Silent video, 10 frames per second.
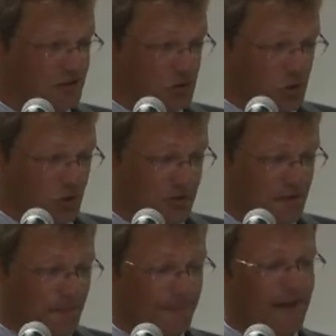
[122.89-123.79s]
talk.
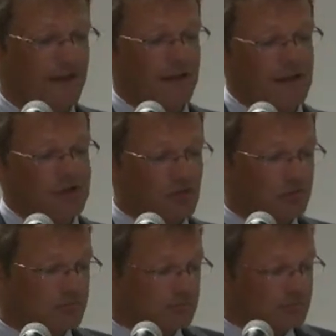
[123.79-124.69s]

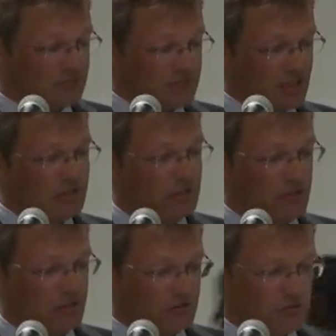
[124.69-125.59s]
So then we're
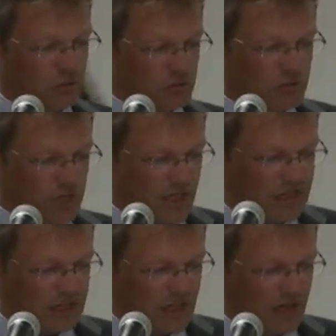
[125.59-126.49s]
going to look
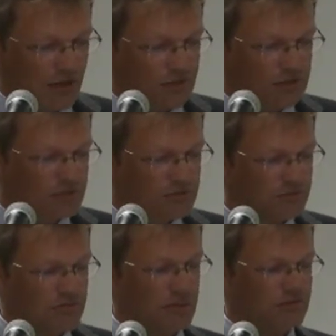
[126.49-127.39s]
at how
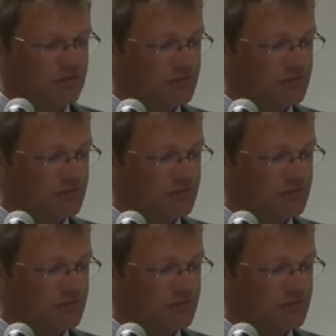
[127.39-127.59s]
you can